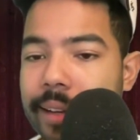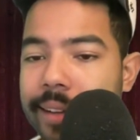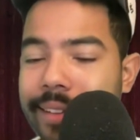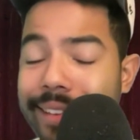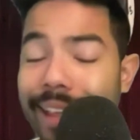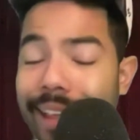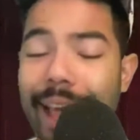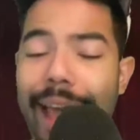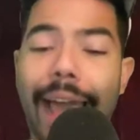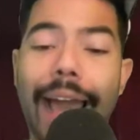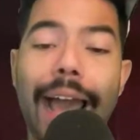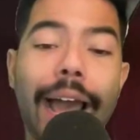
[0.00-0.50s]

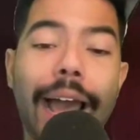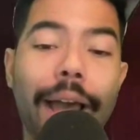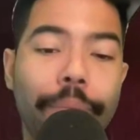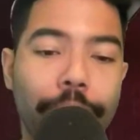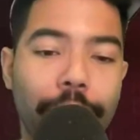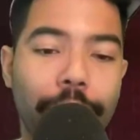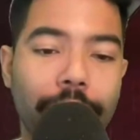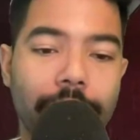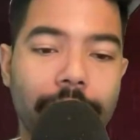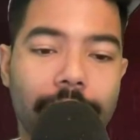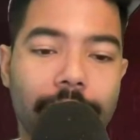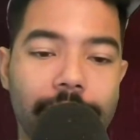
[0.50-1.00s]
the
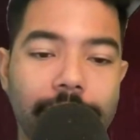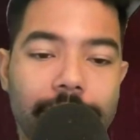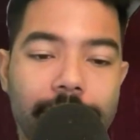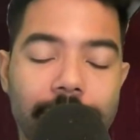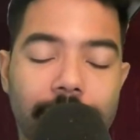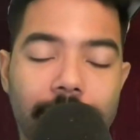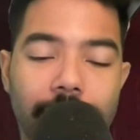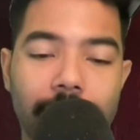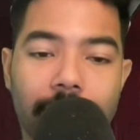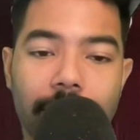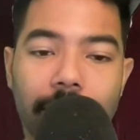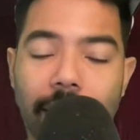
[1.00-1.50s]
happiest,
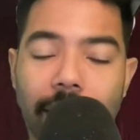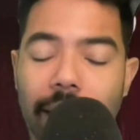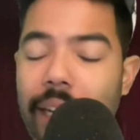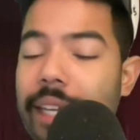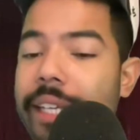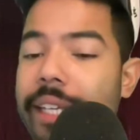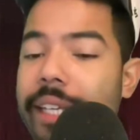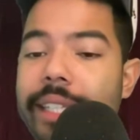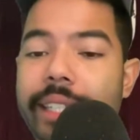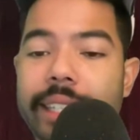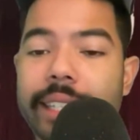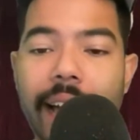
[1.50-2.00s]
the
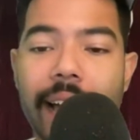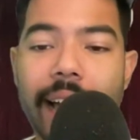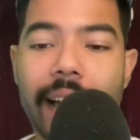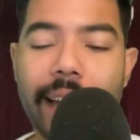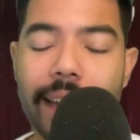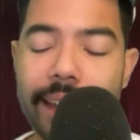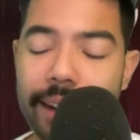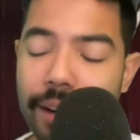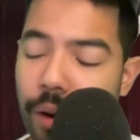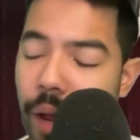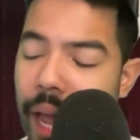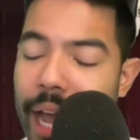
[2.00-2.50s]
least
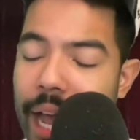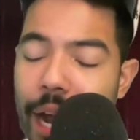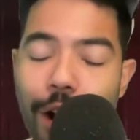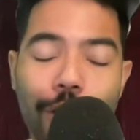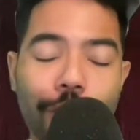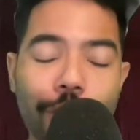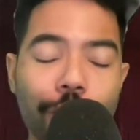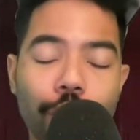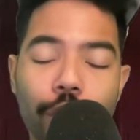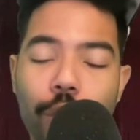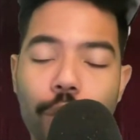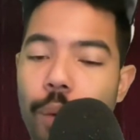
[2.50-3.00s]
sad,
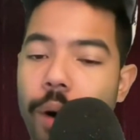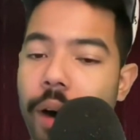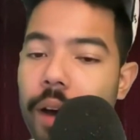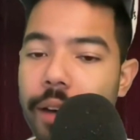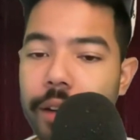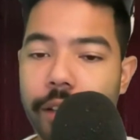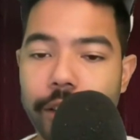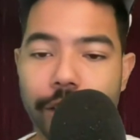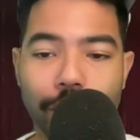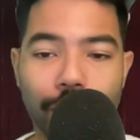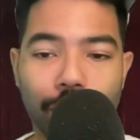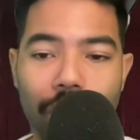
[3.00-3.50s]
however you want
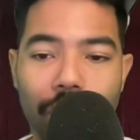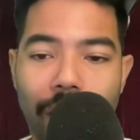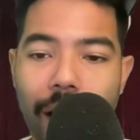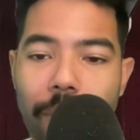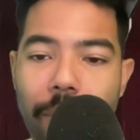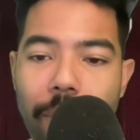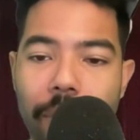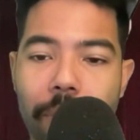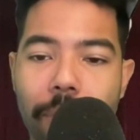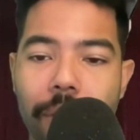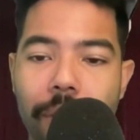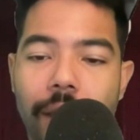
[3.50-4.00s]
to describe
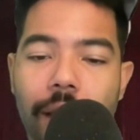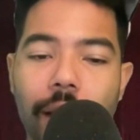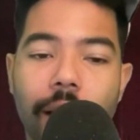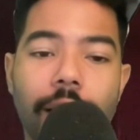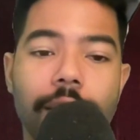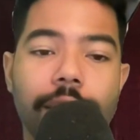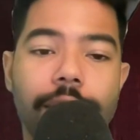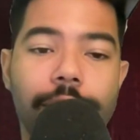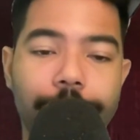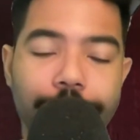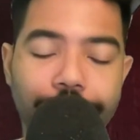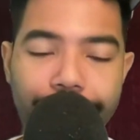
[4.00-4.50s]
it,
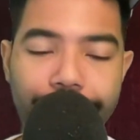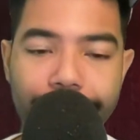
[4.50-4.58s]
because